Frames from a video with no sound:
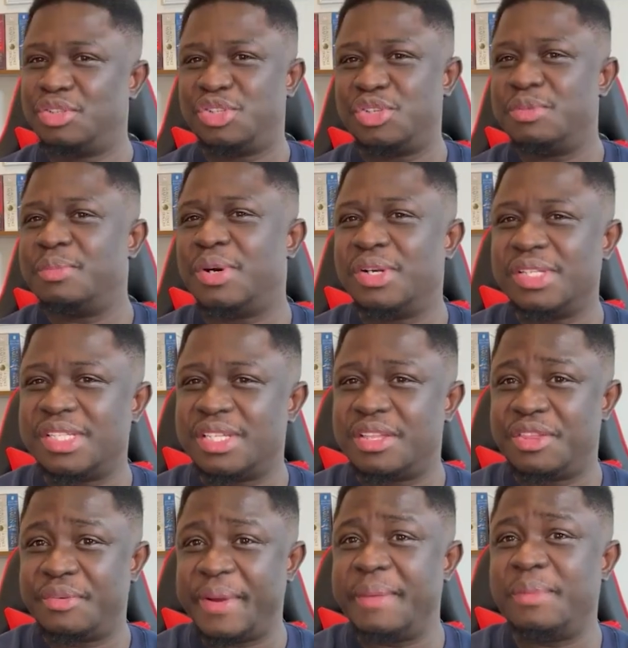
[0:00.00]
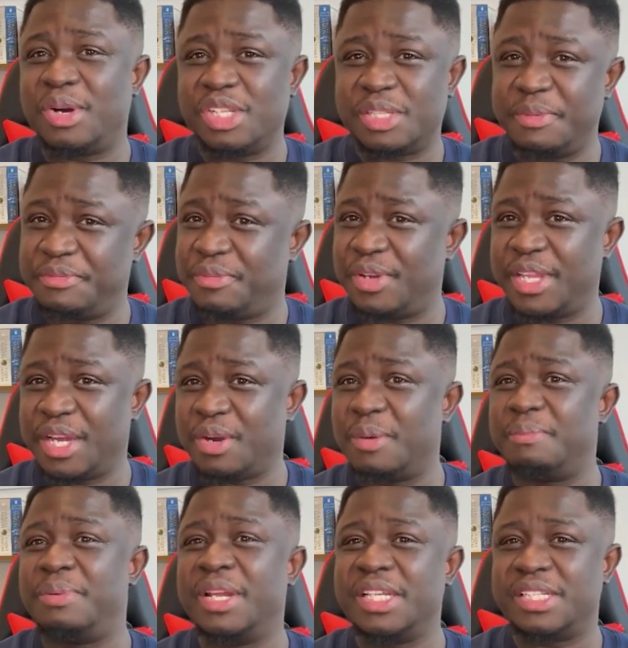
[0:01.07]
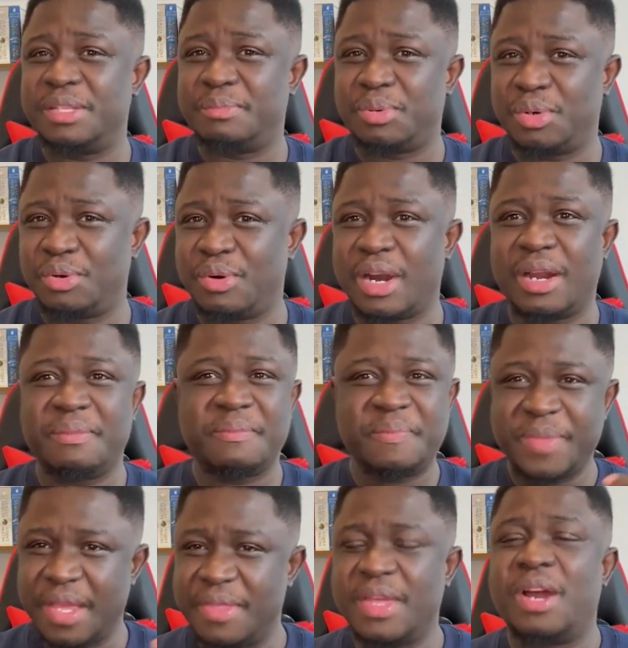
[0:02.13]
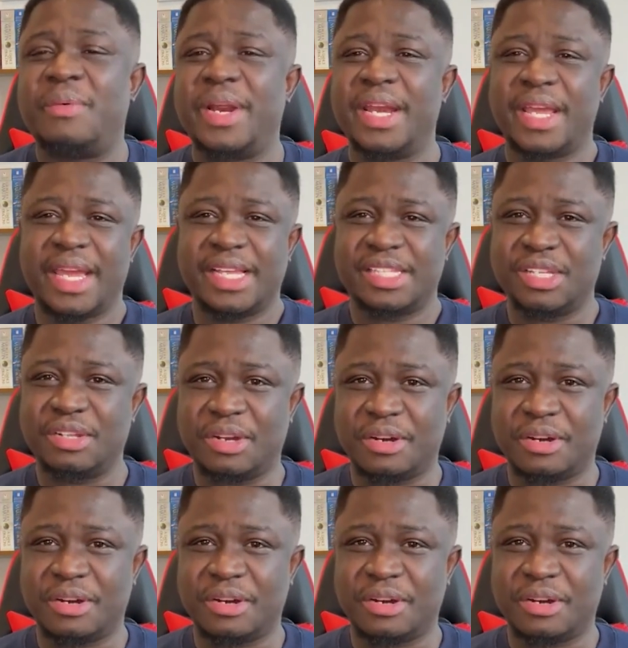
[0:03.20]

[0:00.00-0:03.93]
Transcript: 2 months, 3 months before they complete the program. They're already getting